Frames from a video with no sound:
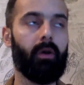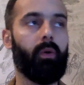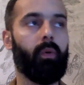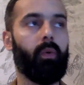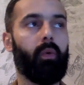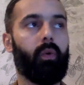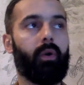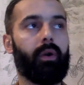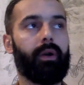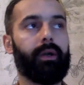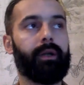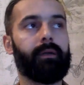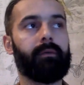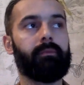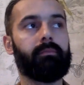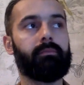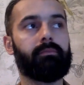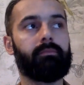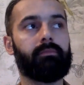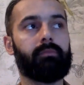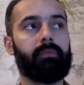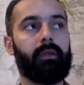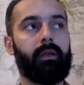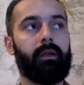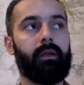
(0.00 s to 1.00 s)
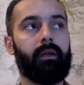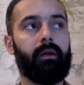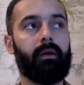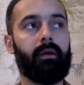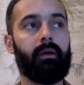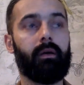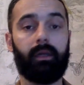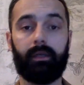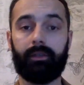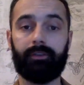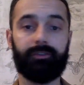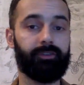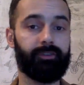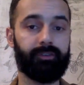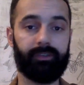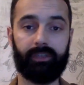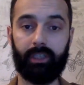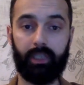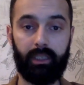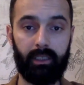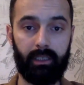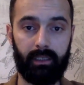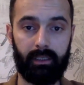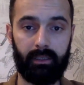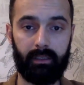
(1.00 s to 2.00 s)
Or just
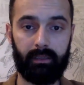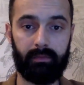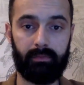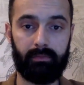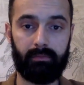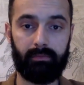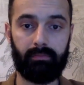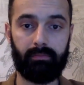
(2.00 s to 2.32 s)
good.